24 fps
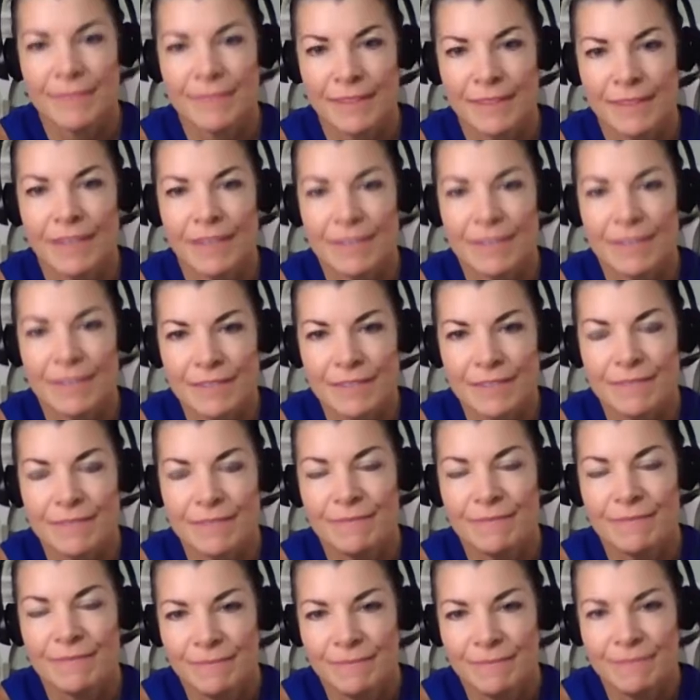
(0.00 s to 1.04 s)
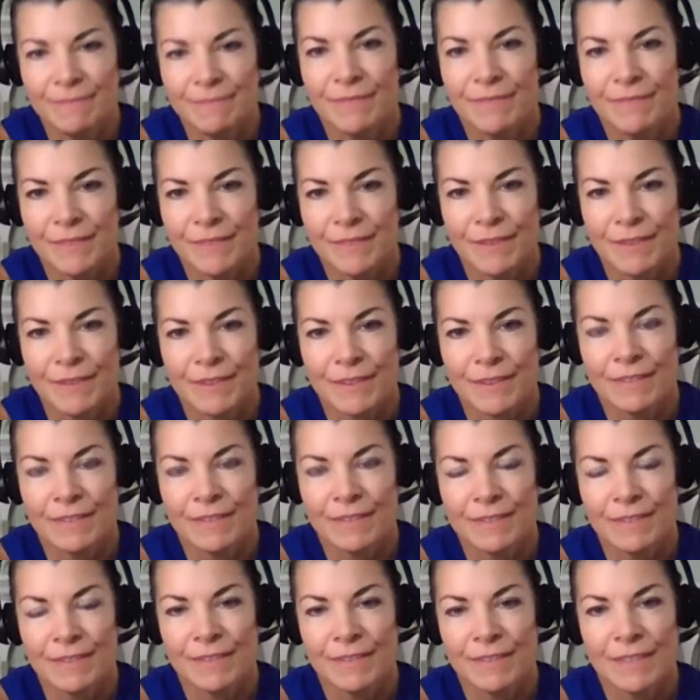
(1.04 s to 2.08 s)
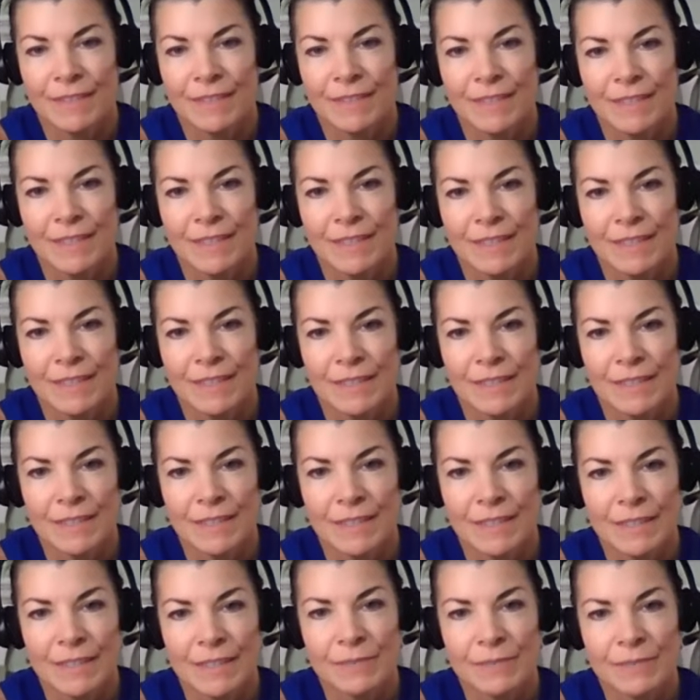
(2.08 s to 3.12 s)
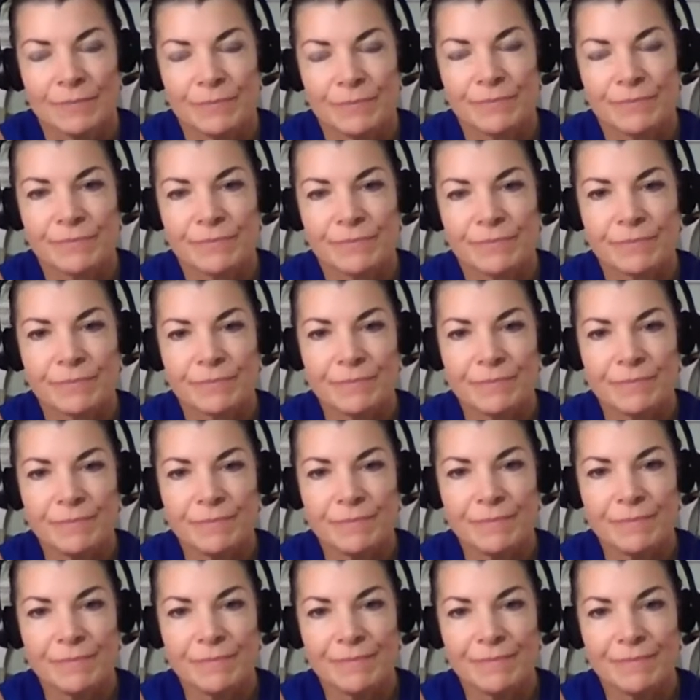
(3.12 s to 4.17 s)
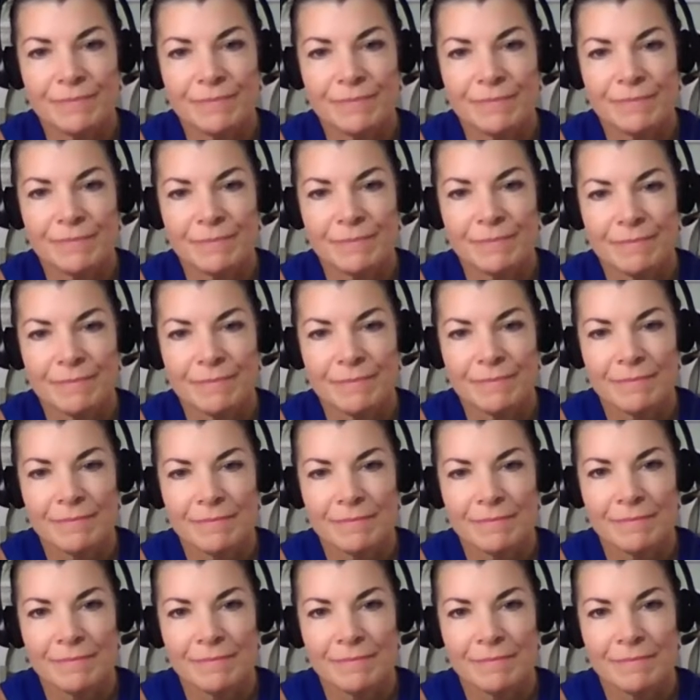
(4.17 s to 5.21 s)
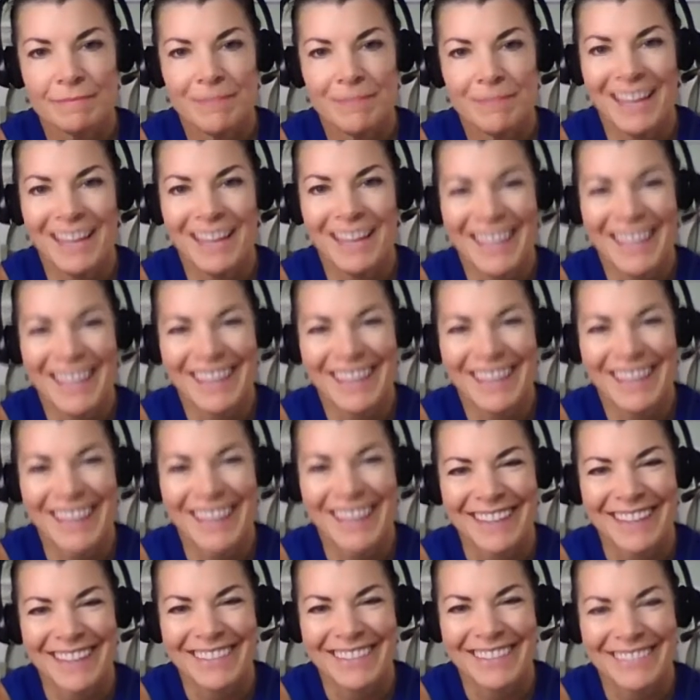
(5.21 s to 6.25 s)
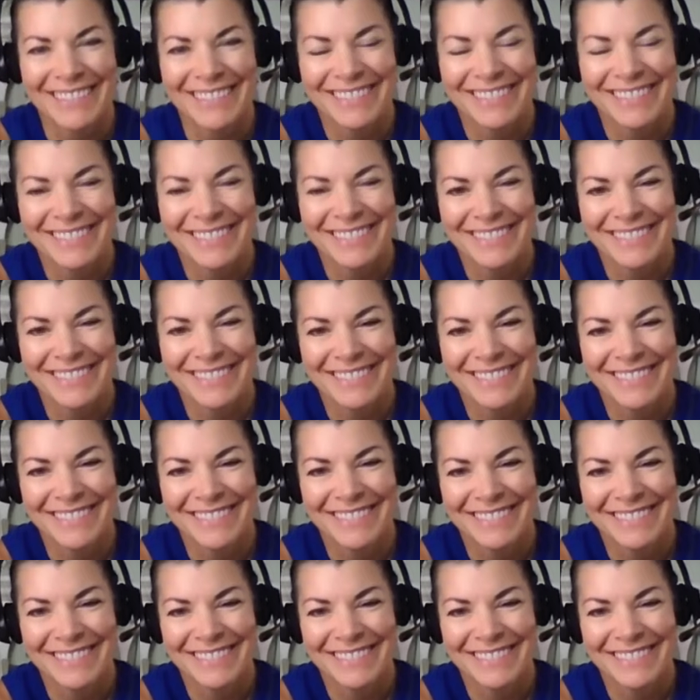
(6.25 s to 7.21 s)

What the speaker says: (not speaking)